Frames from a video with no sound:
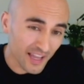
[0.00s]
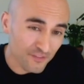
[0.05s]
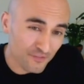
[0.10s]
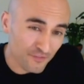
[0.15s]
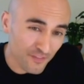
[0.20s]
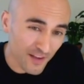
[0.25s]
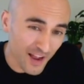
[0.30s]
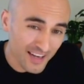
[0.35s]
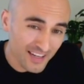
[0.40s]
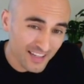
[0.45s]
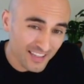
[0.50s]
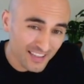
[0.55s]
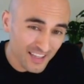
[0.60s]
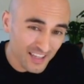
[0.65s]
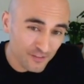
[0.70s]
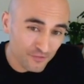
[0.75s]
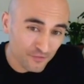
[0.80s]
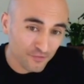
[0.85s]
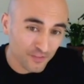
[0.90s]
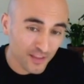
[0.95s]
and
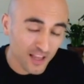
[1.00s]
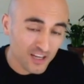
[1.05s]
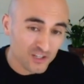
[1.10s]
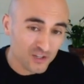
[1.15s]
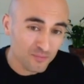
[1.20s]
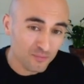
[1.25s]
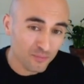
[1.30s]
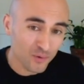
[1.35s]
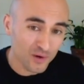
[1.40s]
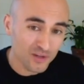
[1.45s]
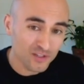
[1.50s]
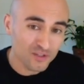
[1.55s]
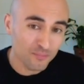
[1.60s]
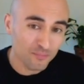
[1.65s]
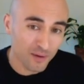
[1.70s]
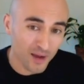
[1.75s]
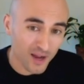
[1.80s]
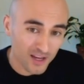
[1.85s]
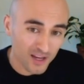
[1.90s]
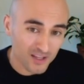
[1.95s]
finding the inflection
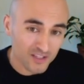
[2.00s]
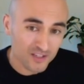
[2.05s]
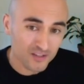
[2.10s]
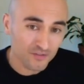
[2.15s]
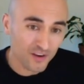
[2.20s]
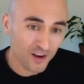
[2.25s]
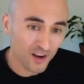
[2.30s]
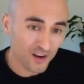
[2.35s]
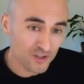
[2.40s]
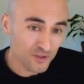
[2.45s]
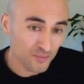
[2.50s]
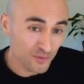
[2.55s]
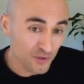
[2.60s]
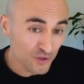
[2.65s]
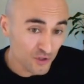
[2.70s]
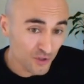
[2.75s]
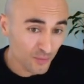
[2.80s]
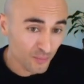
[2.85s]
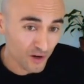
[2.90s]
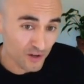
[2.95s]
point to positive
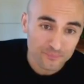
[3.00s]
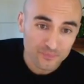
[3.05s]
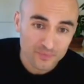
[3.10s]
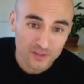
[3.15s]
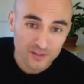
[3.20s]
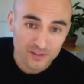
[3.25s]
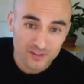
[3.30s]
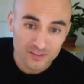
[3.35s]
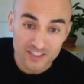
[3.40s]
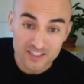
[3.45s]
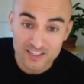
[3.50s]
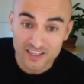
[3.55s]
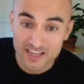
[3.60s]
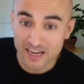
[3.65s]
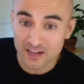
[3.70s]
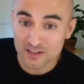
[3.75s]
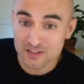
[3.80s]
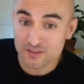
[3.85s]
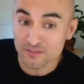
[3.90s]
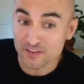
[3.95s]
contribution margin.
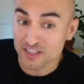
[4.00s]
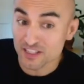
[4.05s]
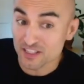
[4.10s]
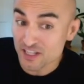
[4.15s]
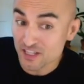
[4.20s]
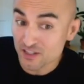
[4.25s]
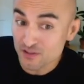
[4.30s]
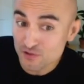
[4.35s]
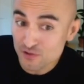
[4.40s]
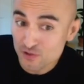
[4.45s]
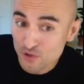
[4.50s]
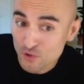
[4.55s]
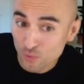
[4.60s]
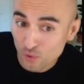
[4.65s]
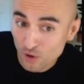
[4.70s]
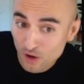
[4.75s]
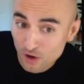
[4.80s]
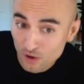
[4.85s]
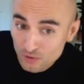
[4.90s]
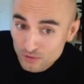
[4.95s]
These accounts have
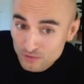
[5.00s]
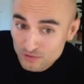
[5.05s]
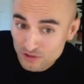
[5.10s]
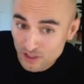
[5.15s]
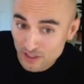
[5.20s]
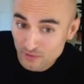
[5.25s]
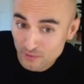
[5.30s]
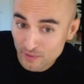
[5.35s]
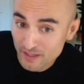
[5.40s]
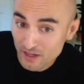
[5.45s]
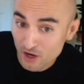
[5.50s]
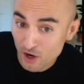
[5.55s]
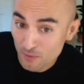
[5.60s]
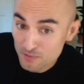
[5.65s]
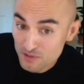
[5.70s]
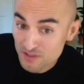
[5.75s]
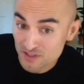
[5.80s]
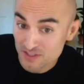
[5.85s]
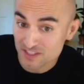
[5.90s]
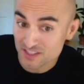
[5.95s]
continued to grow,
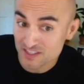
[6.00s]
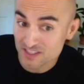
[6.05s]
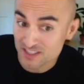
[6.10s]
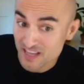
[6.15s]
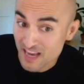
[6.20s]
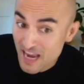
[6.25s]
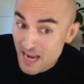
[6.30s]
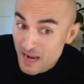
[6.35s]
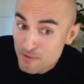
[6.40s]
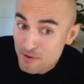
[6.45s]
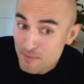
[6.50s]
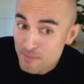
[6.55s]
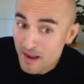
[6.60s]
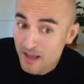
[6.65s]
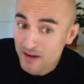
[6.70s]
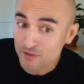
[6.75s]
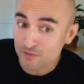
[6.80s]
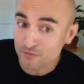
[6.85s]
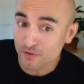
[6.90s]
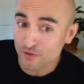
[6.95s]
generating almost the
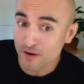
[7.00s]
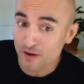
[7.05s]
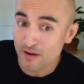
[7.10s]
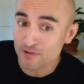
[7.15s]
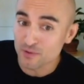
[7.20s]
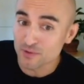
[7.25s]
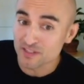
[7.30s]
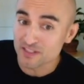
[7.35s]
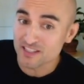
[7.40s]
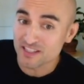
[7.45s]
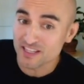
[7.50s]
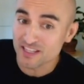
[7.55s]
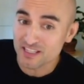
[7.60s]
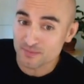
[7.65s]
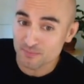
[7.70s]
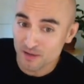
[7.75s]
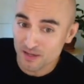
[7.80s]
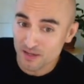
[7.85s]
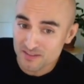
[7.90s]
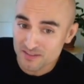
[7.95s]
same amount of revenue in
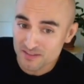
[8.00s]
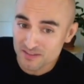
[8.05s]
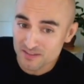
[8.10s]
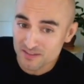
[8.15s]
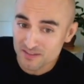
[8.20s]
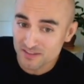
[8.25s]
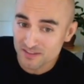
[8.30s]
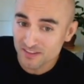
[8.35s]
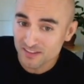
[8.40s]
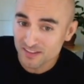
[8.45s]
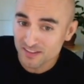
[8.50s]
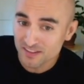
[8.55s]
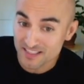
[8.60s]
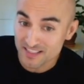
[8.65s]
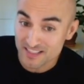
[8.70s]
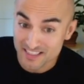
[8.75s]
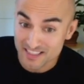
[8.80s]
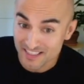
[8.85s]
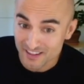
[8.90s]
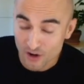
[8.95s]
6 months
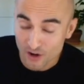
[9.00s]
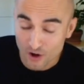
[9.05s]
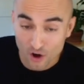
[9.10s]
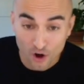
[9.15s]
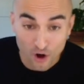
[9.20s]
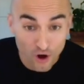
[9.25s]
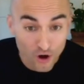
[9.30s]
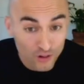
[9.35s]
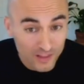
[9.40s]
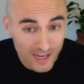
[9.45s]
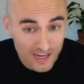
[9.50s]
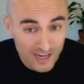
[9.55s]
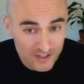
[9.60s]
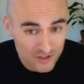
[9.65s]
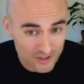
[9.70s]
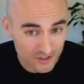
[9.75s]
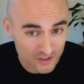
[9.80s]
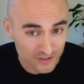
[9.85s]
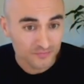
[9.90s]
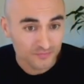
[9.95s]
as they did
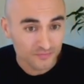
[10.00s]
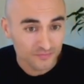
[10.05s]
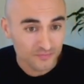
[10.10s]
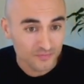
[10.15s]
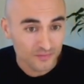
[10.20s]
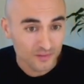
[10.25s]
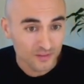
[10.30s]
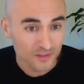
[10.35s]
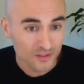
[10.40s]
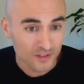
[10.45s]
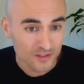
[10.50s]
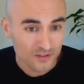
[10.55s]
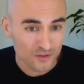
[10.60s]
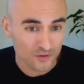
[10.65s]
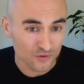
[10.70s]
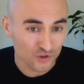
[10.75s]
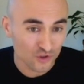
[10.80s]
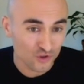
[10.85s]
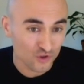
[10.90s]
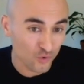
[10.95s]
all last year.
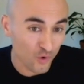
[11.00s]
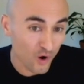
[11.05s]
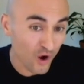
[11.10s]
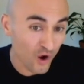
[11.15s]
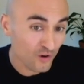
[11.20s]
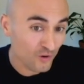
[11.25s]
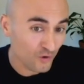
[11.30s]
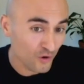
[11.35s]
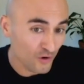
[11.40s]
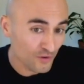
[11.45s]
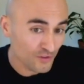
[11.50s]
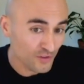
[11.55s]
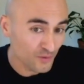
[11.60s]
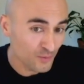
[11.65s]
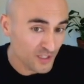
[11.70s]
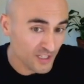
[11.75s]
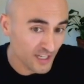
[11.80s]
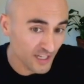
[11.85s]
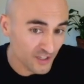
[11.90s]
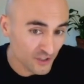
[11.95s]
So strong growth
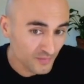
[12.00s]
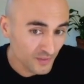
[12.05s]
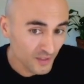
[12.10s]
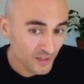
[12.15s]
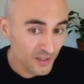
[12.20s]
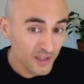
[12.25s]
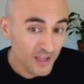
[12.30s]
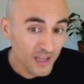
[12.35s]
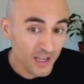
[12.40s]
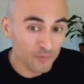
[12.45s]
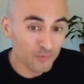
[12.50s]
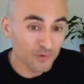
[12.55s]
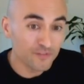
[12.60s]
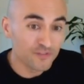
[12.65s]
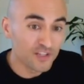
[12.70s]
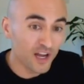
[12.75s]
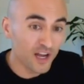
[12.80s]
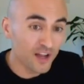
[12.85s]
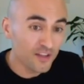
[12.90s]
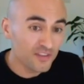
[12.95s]
and retention. And
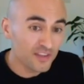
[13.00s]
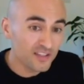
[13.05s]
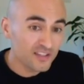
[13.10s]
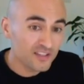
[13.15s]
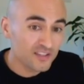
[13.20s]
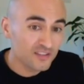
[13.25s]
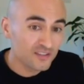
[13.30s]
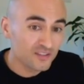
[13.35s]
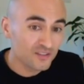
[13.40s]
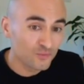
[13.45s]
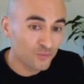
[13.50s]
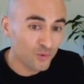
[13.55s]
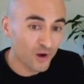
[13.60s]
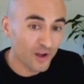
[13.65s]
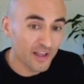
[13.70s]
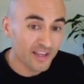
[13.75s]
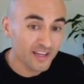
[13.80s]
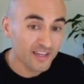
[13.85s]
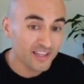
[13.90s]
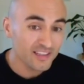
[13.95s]
we've done this
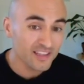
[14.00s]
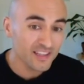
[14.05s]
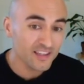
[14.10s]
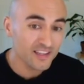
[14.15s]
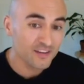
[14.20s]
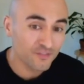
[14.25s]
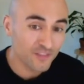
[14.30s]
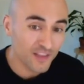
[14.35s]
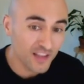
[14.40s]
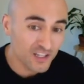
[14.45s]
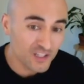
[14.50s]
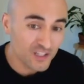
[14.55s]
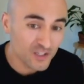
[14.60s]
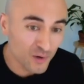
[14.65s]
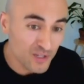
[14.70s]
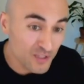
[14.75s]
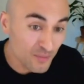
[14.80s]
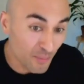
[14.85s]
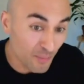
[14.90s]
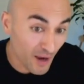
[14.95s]
while hitting the
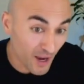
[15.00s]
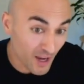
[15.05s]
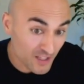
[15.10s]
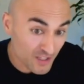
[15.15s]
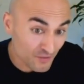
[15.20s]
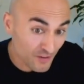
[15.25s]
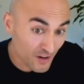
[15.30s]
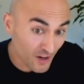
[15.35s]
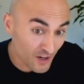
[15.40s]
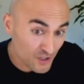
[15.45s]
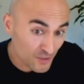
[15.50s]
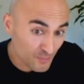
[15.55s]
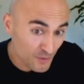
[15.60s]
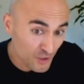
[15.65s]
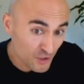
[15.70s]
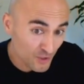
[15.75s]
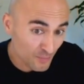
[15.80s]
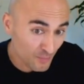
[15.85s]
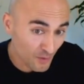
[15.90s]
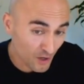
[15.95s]
inflection point to positive contribution